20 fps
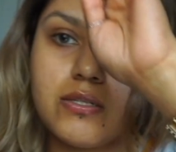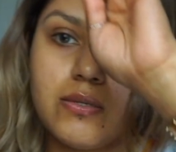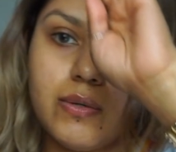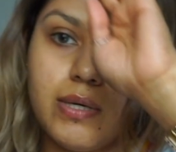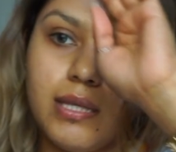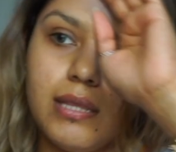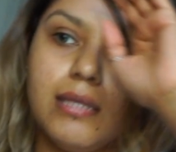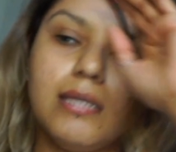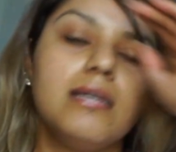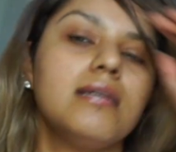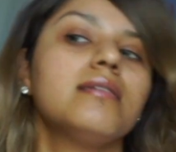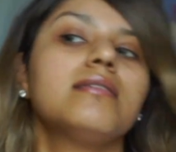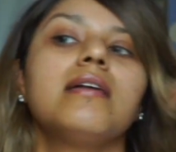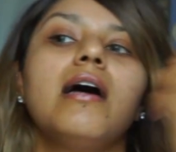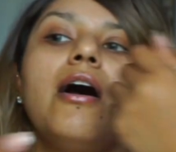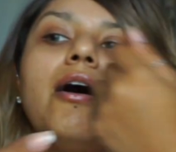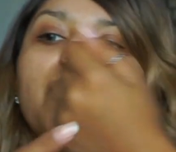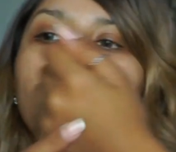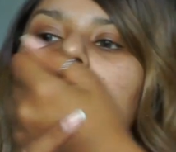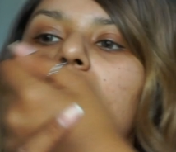doing these.
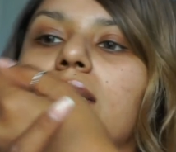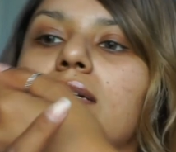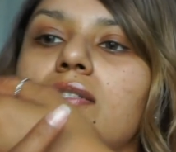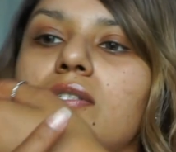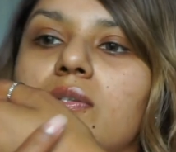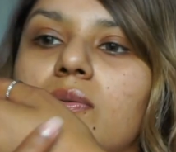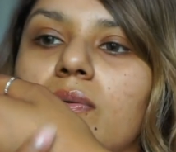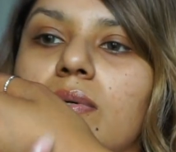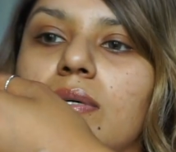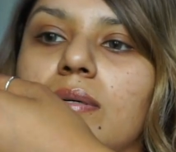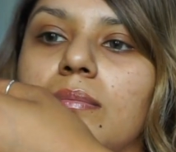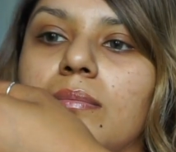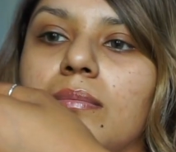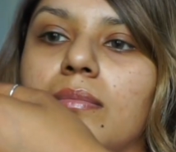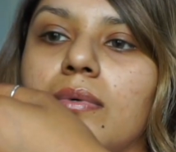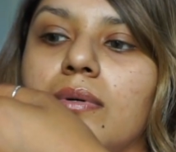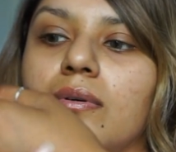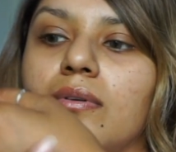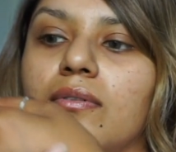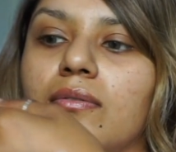How about I do them
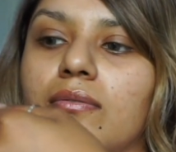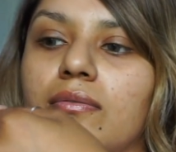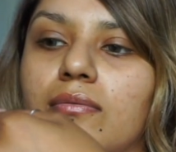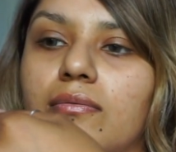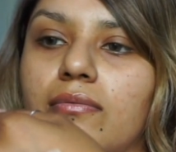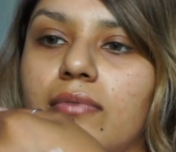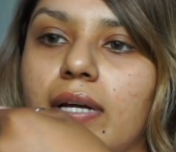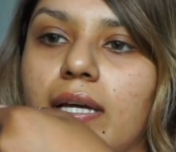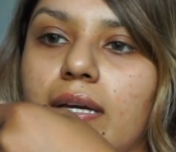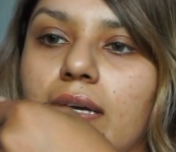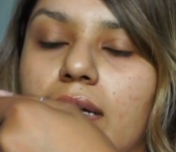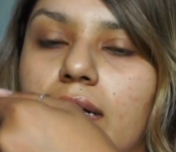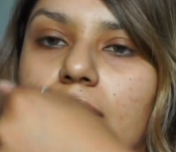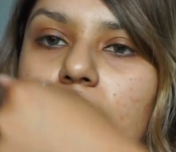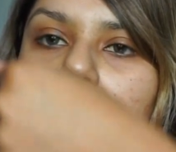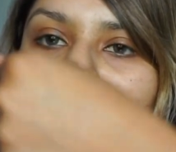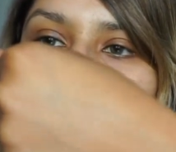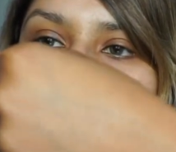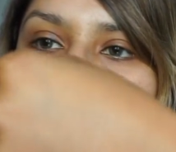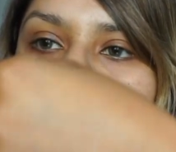right here?
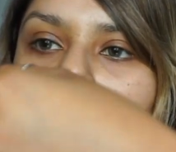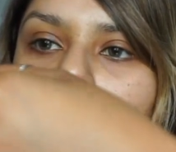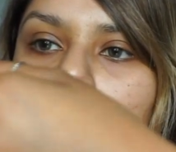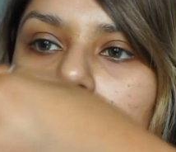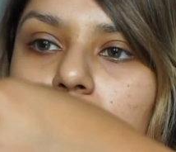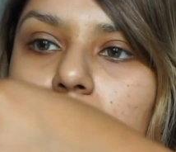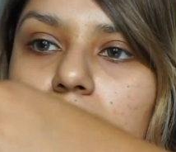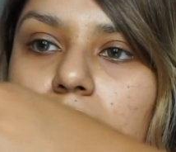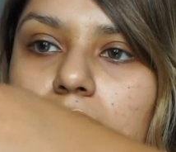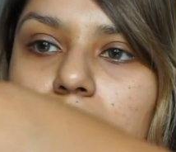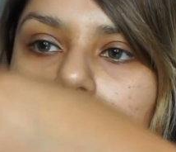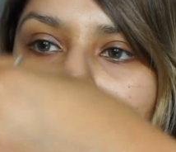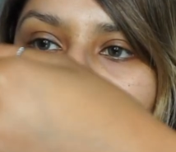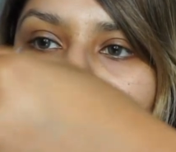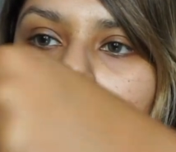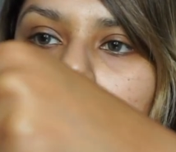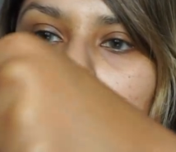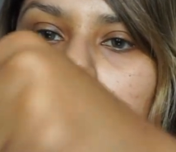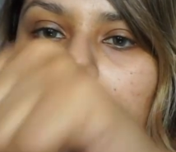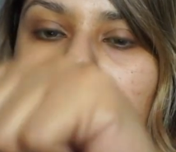Maybe it'll be
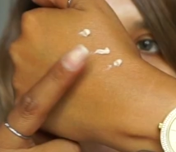easier.